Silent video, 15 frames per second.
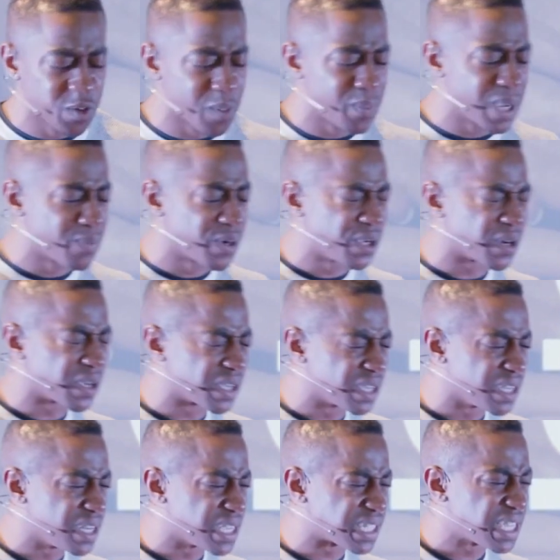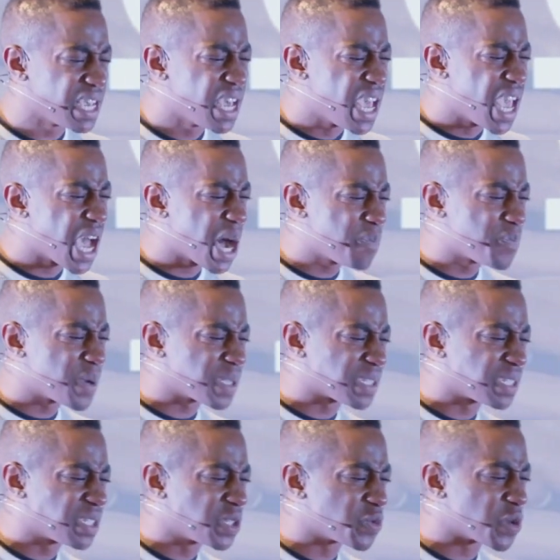remember Your goodness. Help
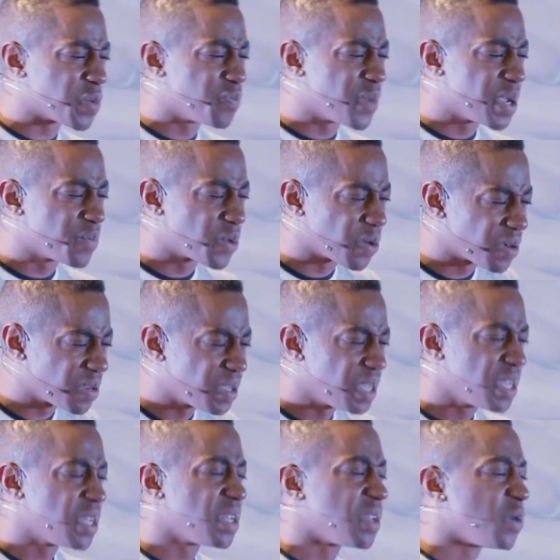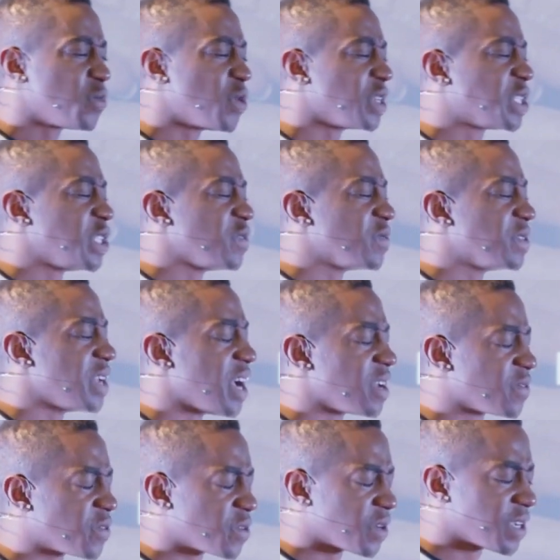us to remember what You've done
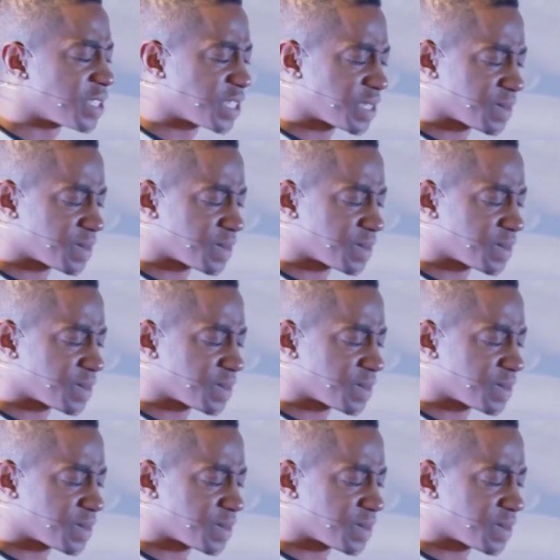for us.